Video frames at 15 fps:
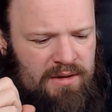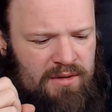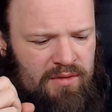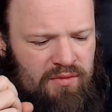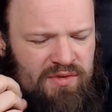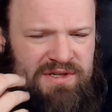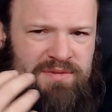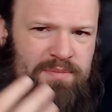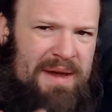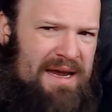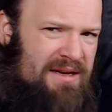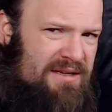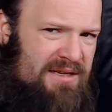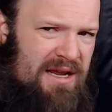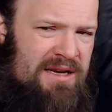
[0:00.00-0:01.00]

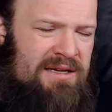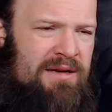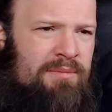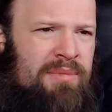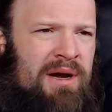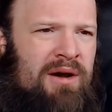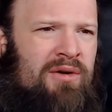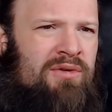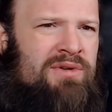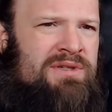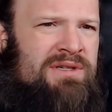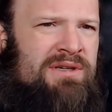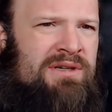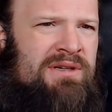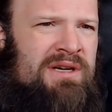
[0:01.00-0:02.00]
respect and about
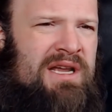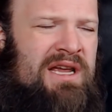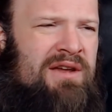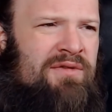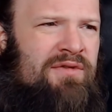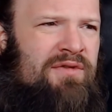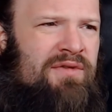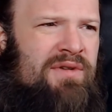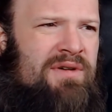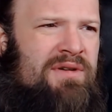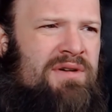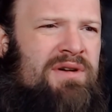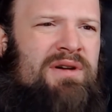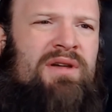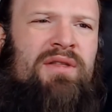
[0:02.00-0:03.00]
if
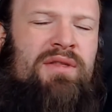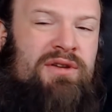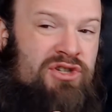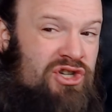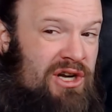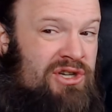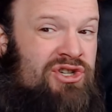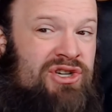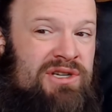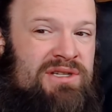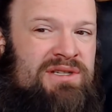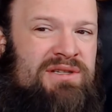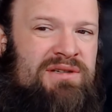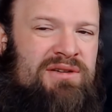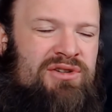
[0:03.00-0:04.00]
the
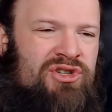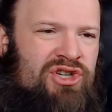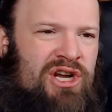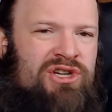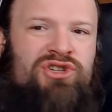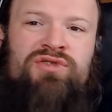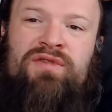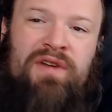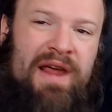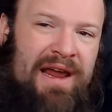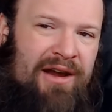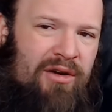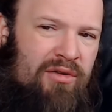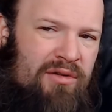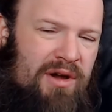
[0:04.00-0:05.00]
judges judge
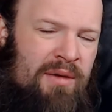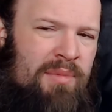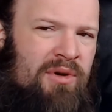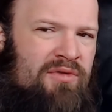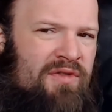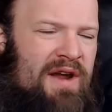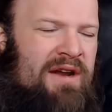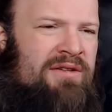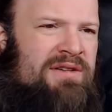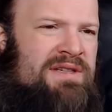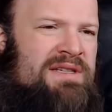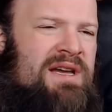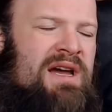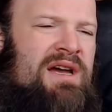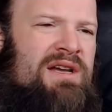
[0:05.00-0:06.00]
fair, about
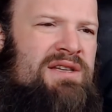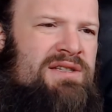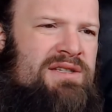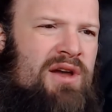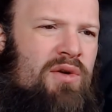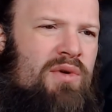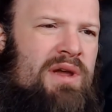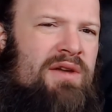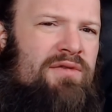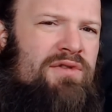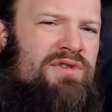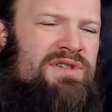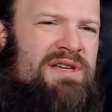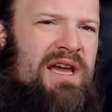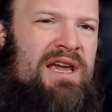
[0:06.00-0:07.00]
fairness. So if
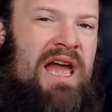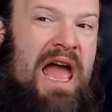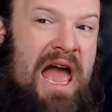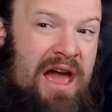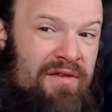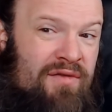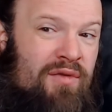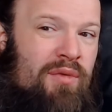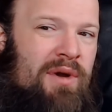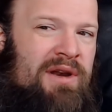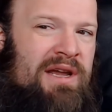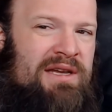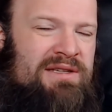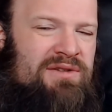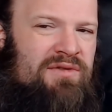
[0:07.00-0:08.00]
you say everyone
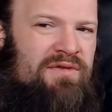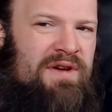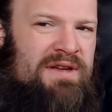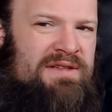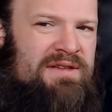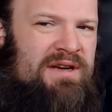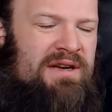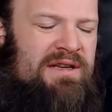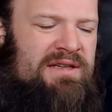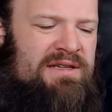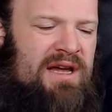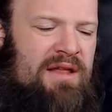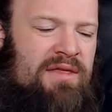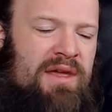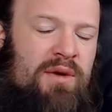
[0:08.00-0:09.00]
has to face an Elite
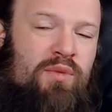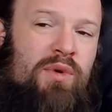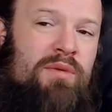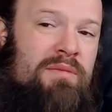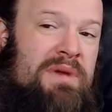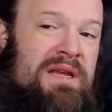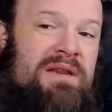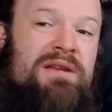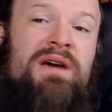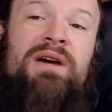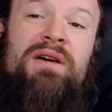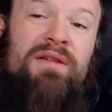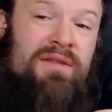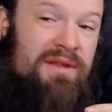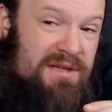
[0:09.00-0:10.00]
10, that would mean
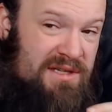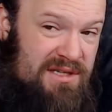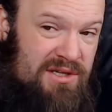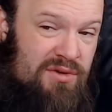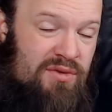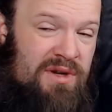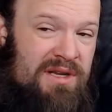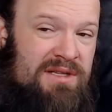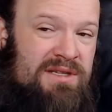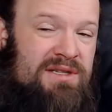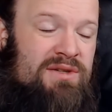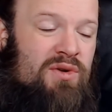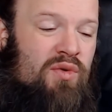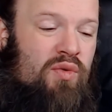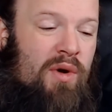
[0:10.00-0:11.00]
the
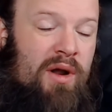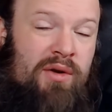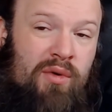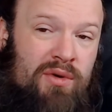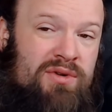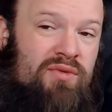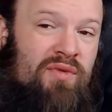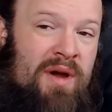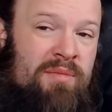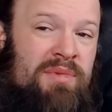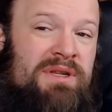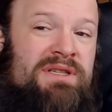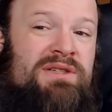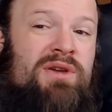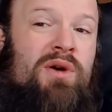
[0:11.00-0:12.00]
students who are not
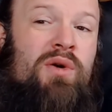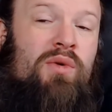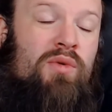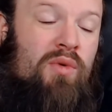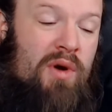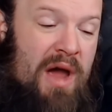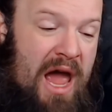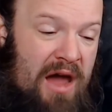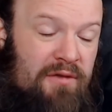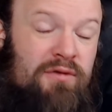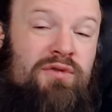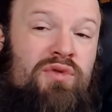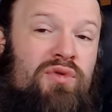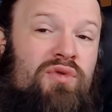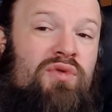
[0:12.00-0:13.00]
rebels
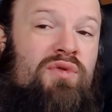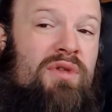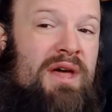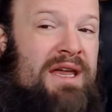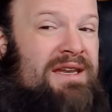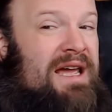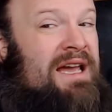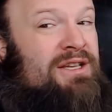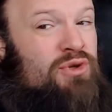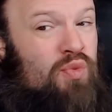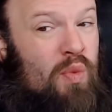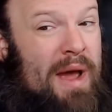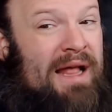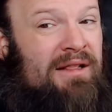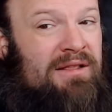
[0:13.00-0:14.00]
have to do that as
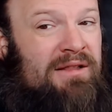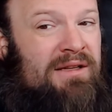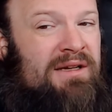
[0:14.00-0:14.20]
well.